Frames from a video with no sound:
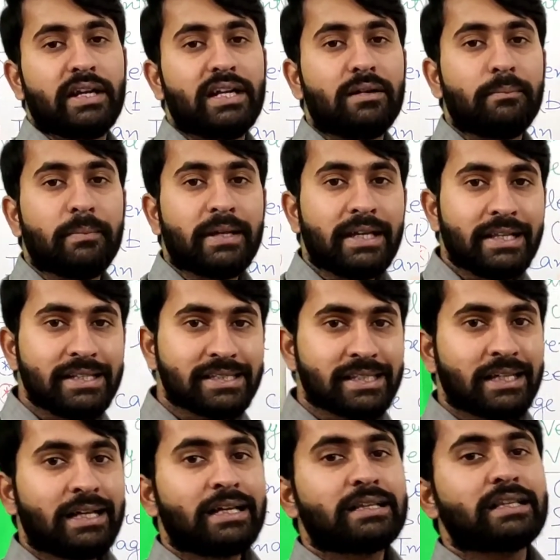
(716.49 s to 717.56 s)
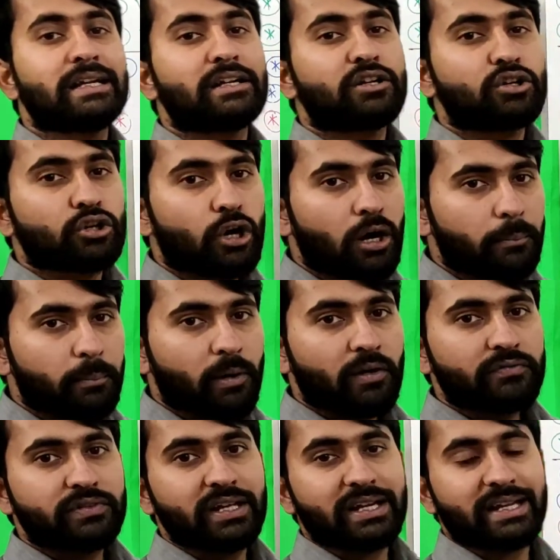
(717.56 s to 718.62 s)
It means the top
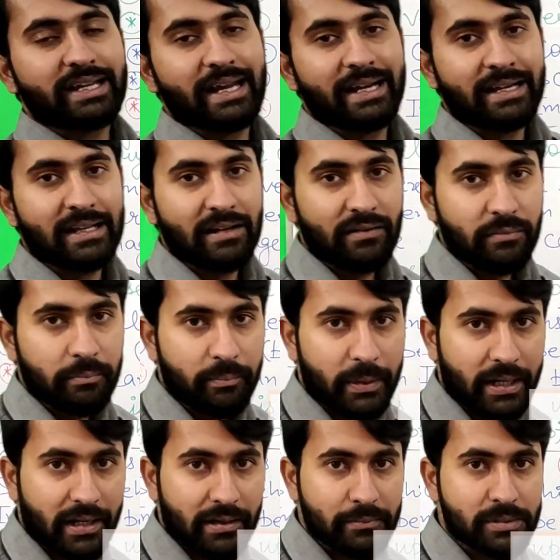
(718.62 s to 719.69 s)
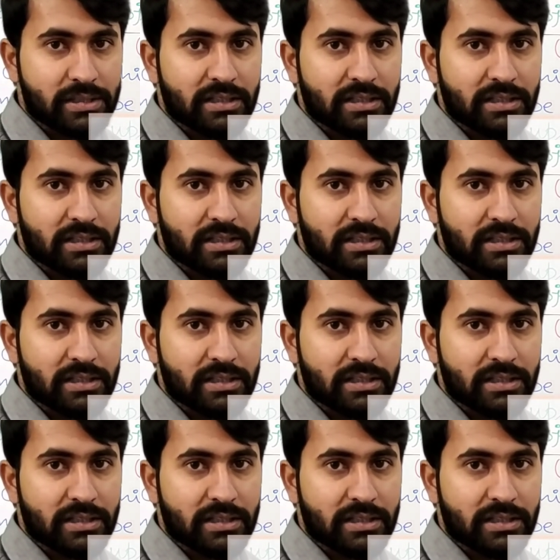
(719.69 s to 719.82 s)
of the candle becomes